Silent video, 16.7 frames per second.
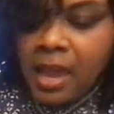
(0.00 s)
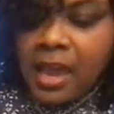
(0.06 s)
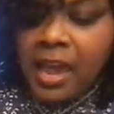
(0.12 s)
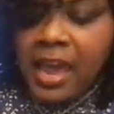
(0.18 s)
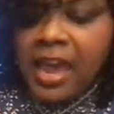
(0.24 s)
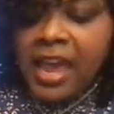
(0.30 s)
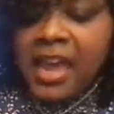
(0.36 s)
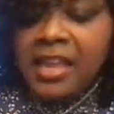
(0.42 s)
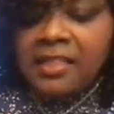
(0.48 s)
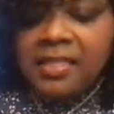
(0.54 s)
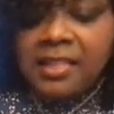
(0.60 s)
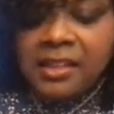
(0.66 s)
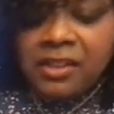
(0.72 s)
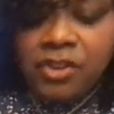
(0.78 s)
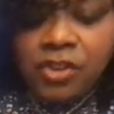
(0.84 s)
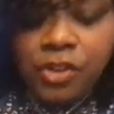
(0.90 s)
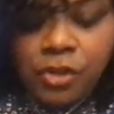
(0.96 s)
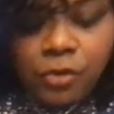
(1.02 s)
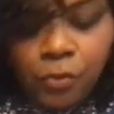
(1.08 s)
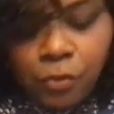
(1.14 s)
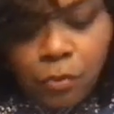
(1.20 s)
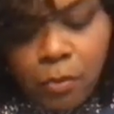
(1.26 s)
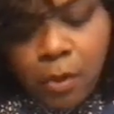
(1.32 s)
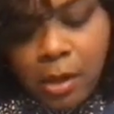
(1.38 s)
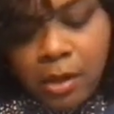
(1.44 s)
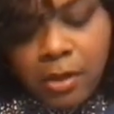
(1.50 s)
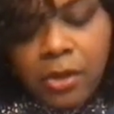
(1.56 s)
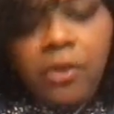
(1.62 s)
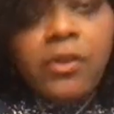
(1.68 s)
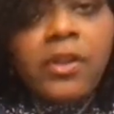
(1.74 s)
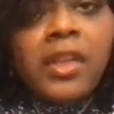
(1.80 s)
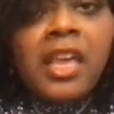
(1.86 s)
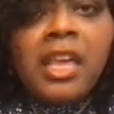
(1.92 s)
And the 2
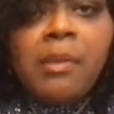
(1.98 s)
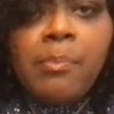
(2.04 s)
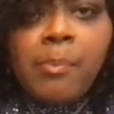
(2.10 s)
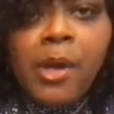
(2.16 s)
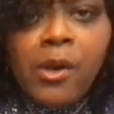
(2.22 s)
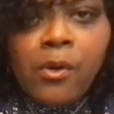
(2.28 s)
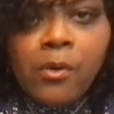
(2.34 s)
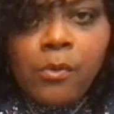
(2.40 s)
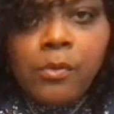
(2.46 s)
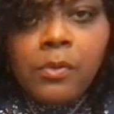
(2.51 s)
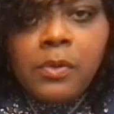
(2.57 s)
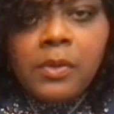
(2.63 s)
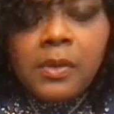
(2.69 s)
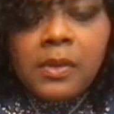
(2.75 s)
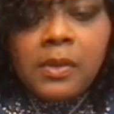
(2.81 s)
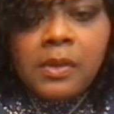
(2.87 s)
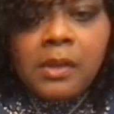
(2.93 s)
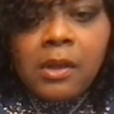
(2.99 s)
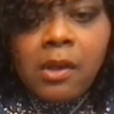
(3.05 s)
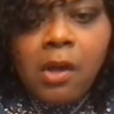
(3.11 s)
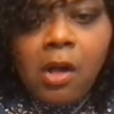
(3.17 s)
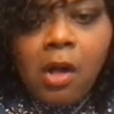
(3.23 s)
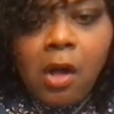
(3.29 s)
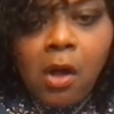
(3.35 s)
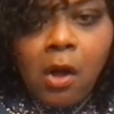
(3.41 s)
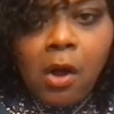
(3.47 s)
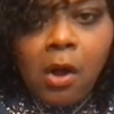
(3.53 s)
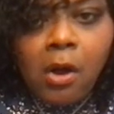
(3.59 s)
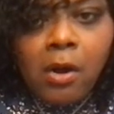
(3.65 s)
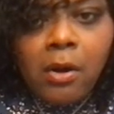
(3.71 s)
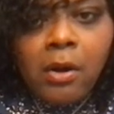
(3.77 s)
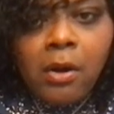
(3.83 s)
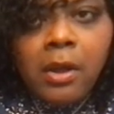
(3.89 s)
cooking modes
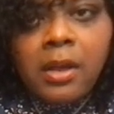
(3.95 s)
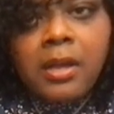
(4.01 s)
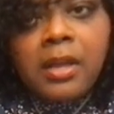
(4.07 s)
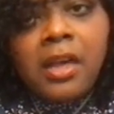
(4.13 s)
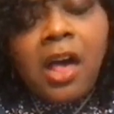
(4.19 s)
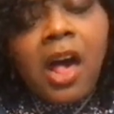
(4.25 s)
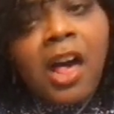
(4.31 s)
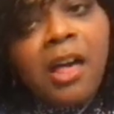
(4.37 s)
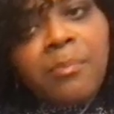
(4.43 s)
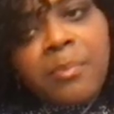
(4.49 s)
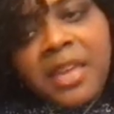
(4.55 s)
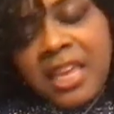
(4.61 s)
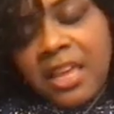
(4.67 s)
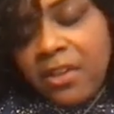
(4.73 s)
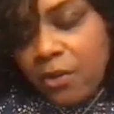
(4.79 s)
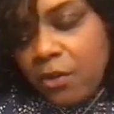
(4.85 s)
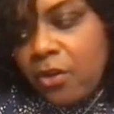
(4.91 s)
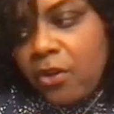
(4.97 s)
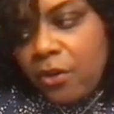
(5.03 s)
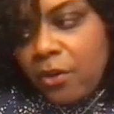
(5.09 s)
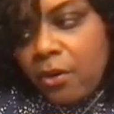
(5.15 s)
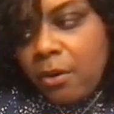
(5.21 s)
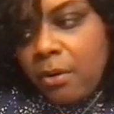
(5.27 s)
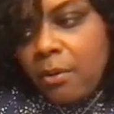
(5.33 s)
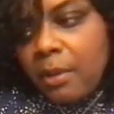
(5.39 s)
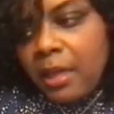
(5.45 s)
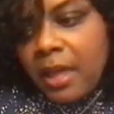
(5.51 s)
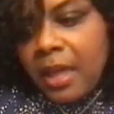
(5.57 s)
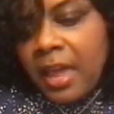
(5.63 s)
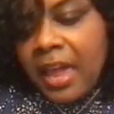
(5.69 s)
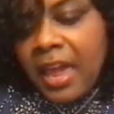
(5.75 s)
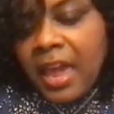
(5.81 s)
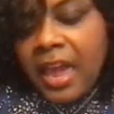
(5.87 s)
are Combi cooker
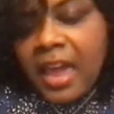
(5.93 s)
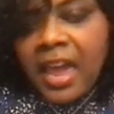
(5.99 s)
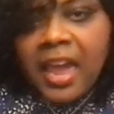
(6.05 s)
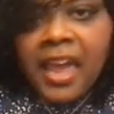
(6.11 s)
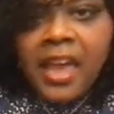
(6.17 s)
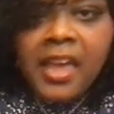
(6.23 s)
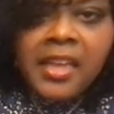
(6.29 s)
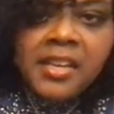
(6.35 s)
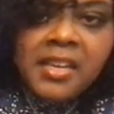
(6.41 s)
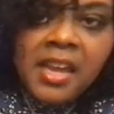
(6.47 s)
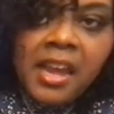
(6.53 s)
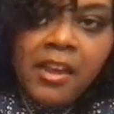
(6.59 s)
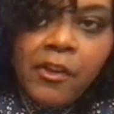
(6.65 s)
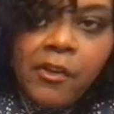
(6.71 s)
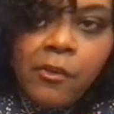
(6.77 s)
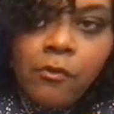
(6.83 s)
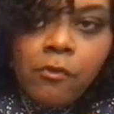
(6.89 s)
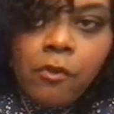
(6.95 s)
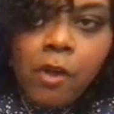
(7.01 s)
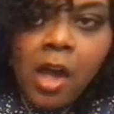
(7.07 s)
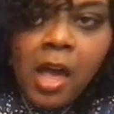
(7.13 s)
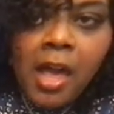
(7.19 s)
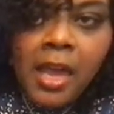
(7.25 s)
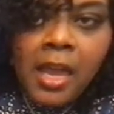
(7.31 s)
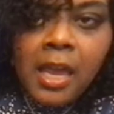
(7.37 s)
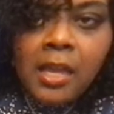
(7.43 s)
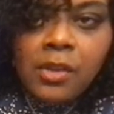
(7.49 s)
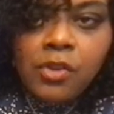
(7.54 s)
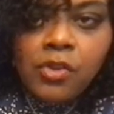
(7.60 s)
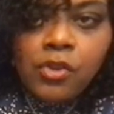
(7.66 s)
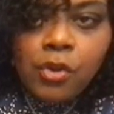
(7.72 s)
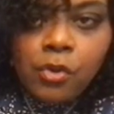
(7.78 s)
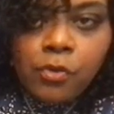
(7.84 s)
and air fry
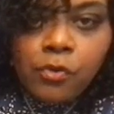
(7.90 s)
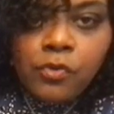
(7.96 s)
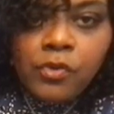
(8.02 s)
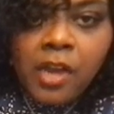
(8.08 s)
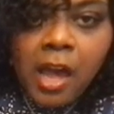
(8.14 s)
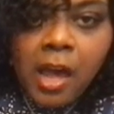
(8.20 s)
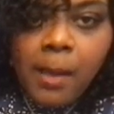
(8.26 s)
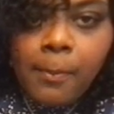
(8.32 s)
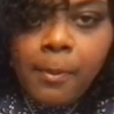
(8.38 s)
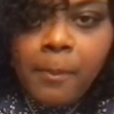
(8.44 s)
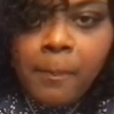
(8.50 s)
stovetop.